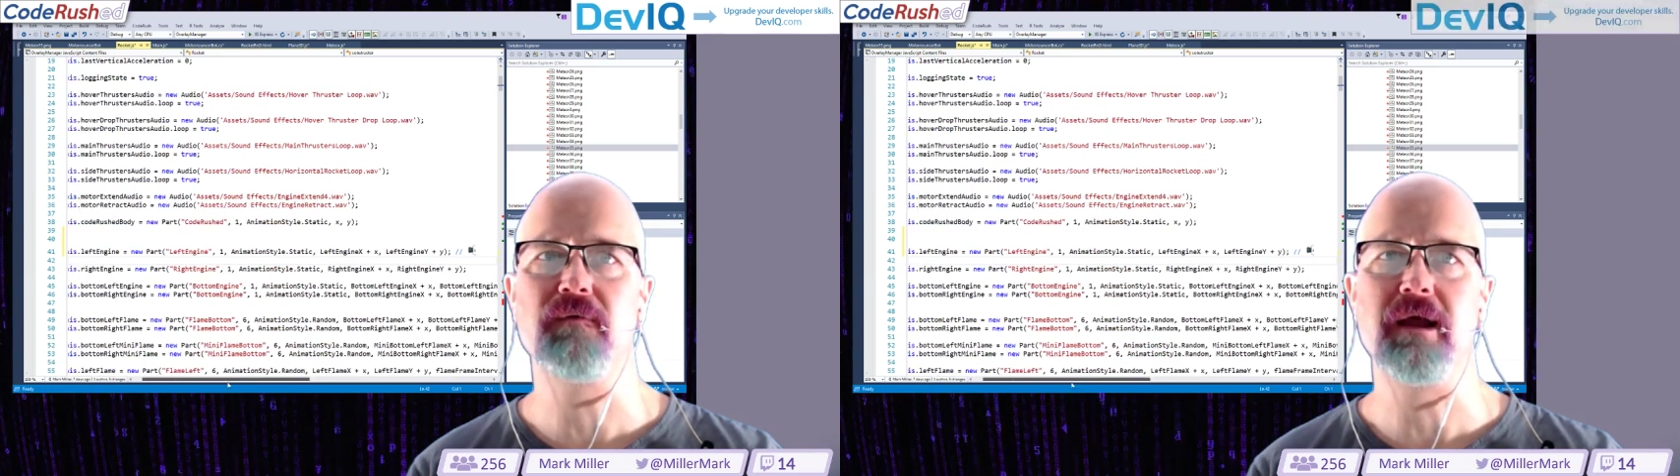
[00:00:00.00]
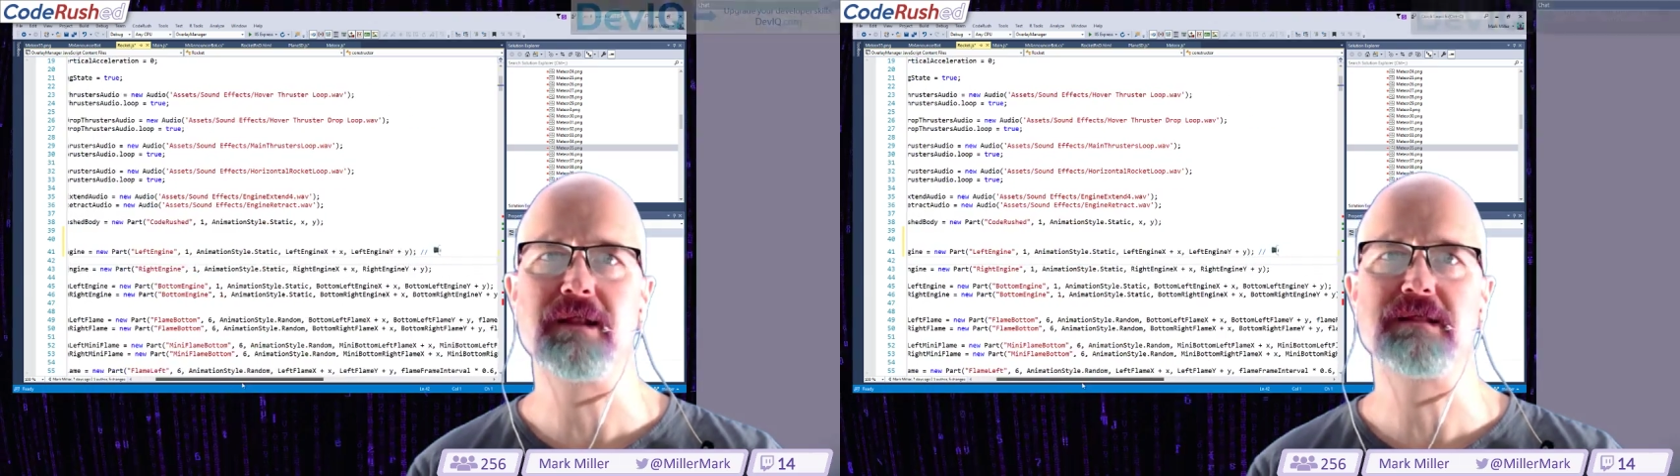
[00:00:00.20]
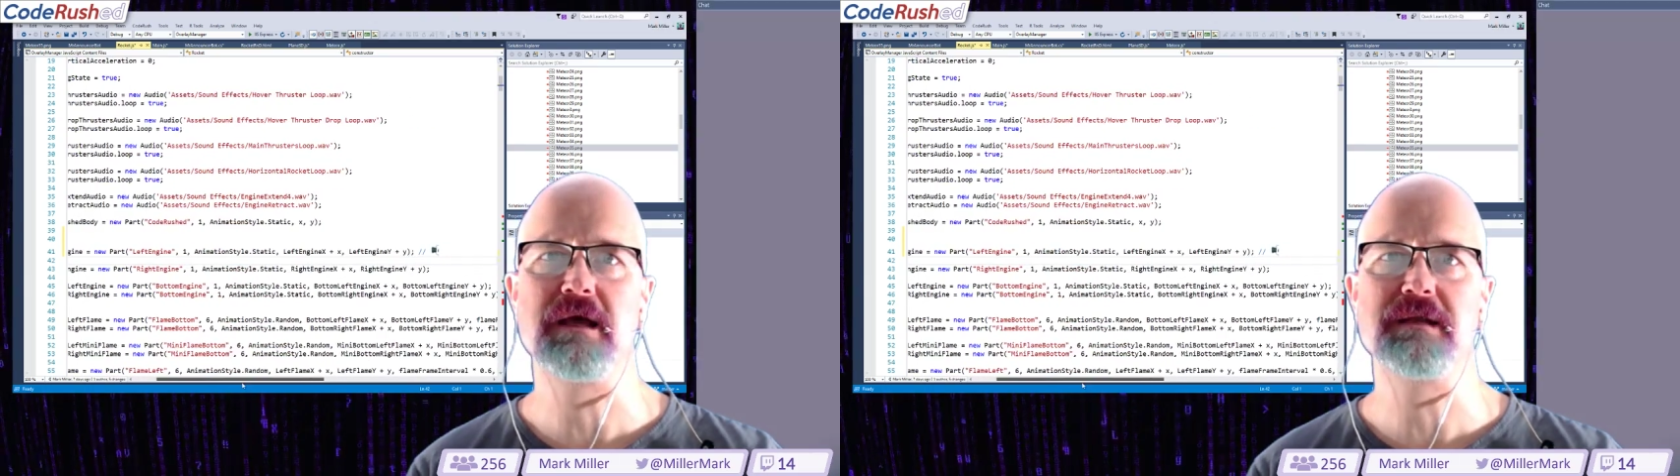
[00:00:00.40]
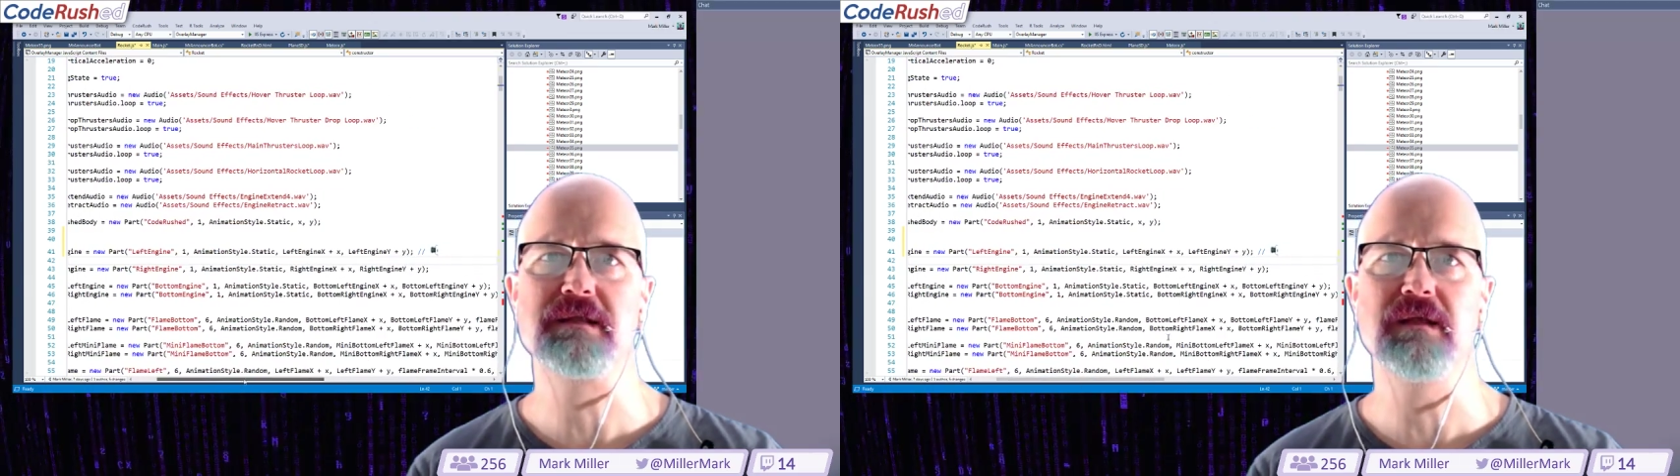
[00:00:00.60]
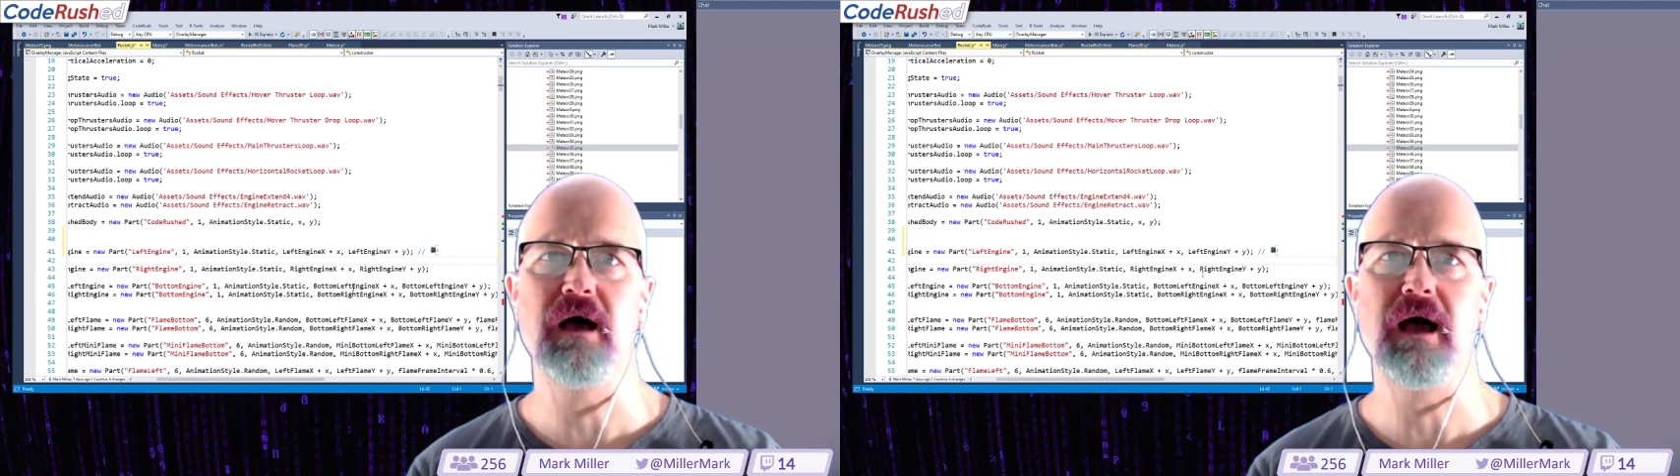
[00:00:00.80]
right at the end of
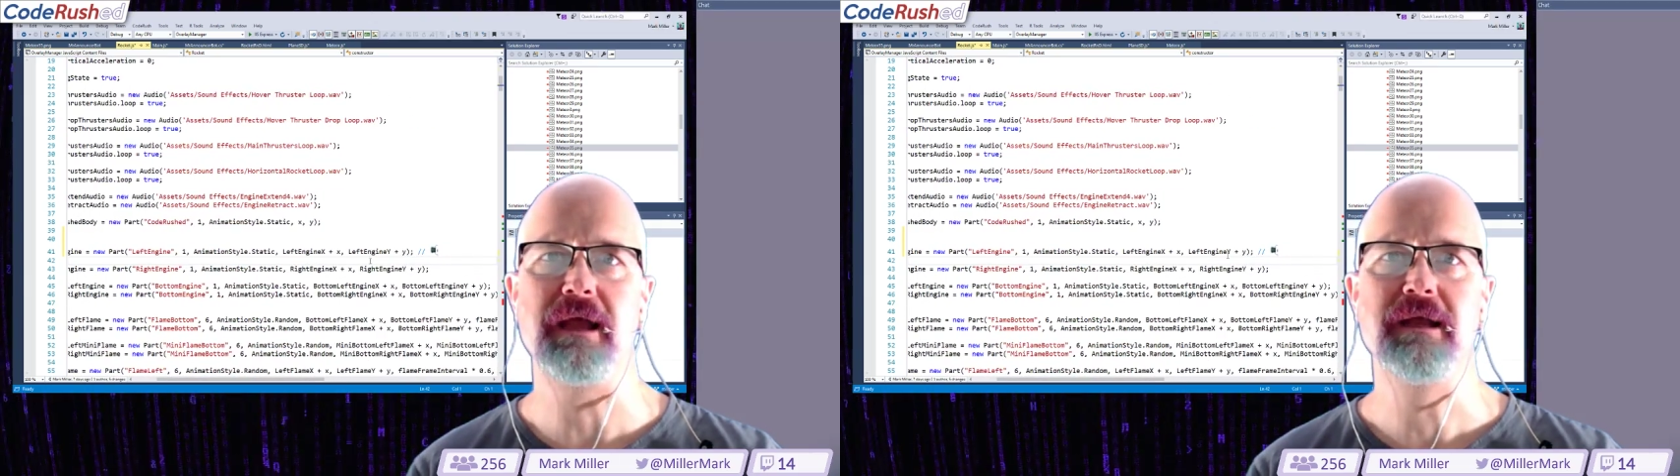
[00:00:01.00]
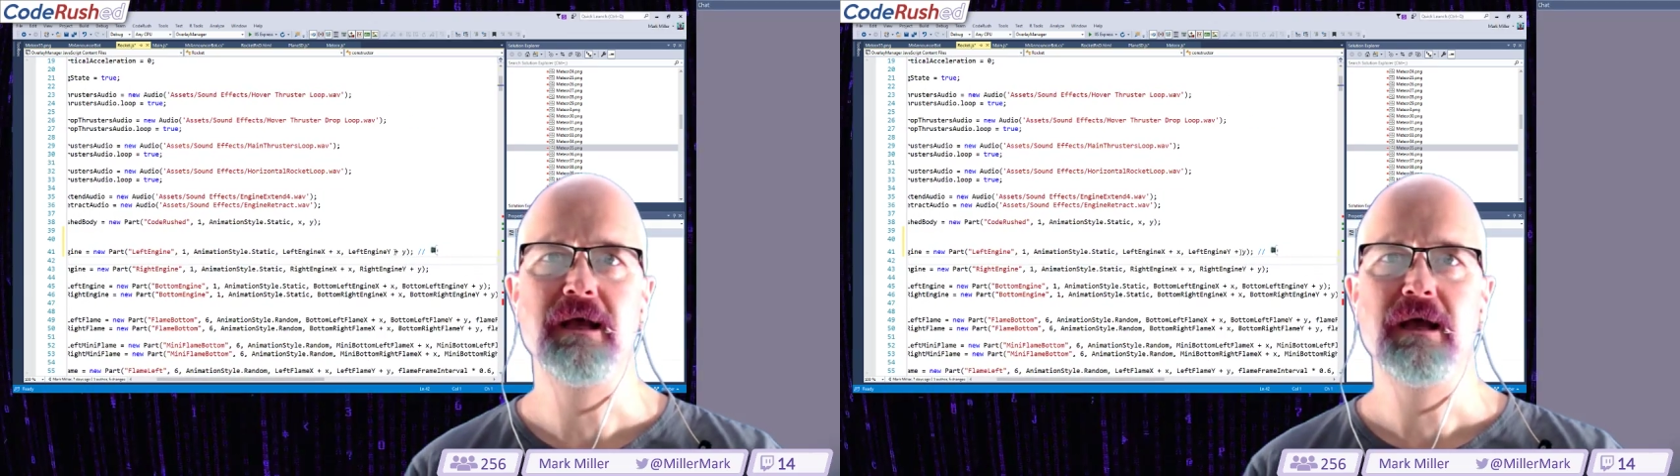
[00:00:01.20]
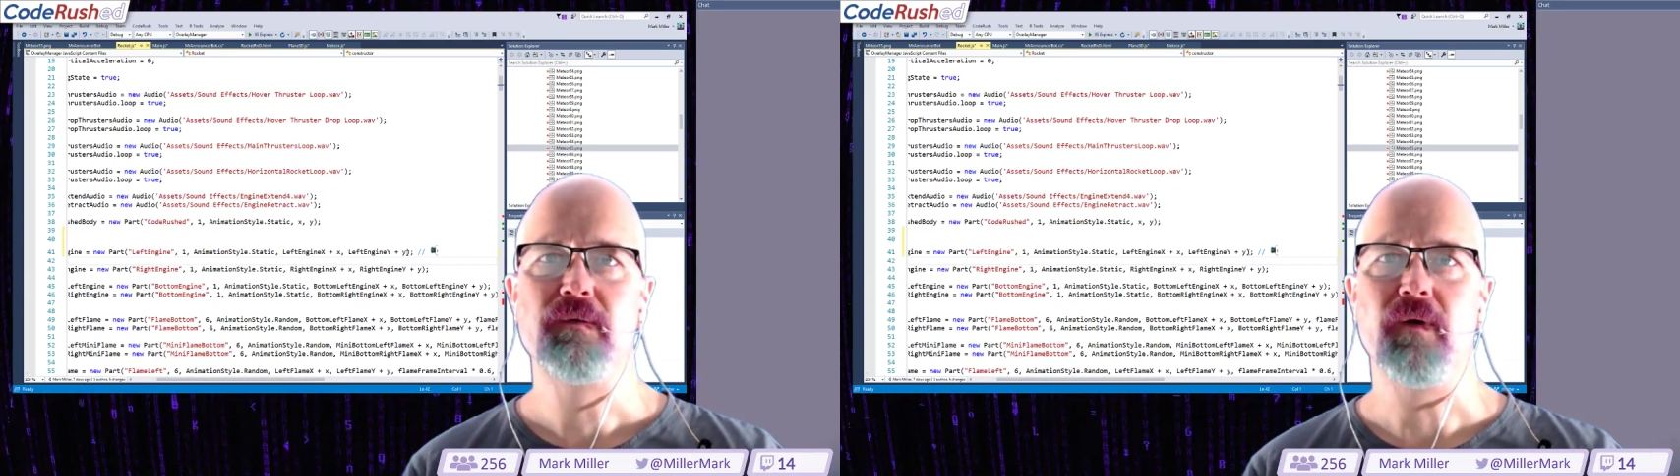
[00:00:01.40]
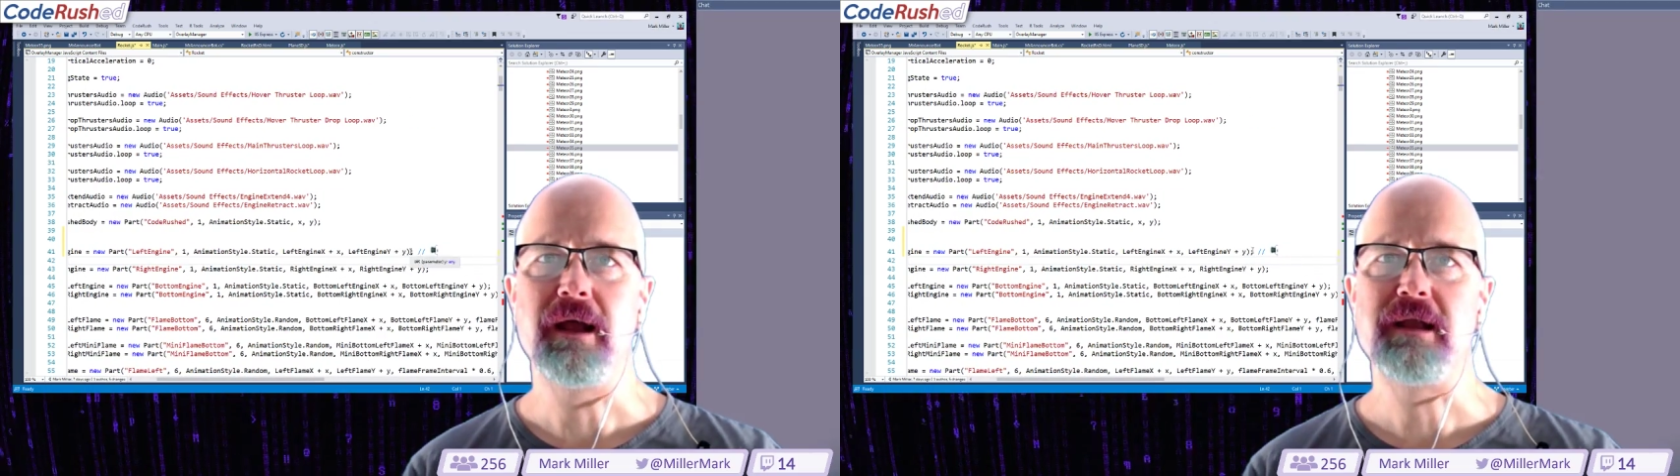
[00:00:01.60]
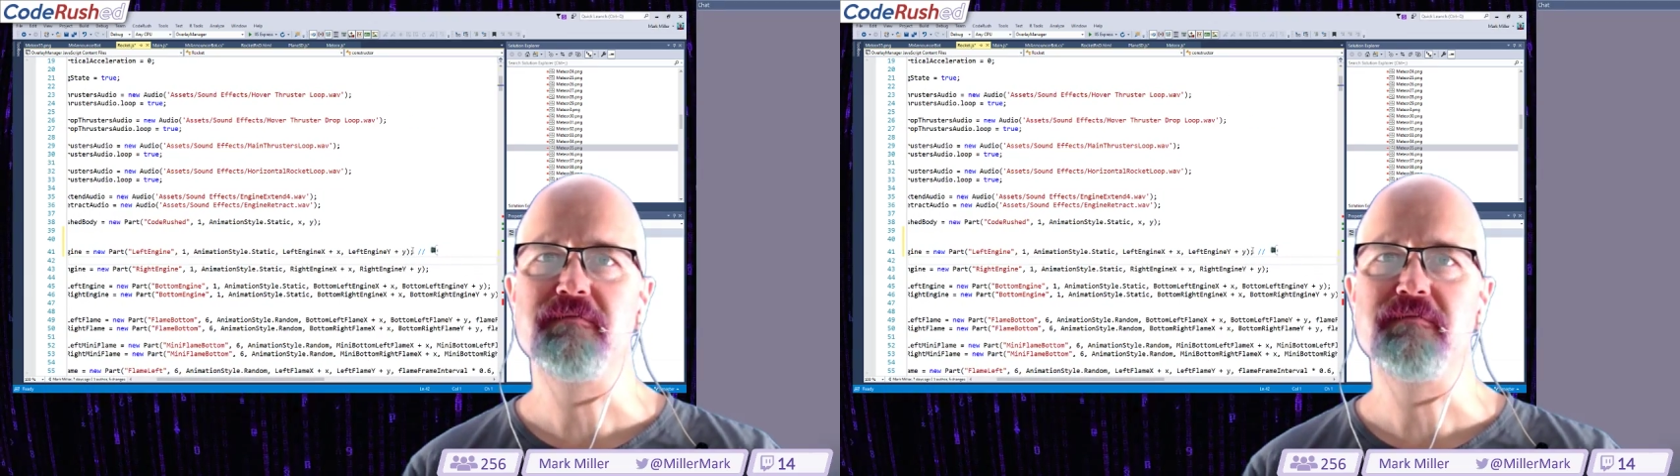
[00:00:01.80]
the line, right?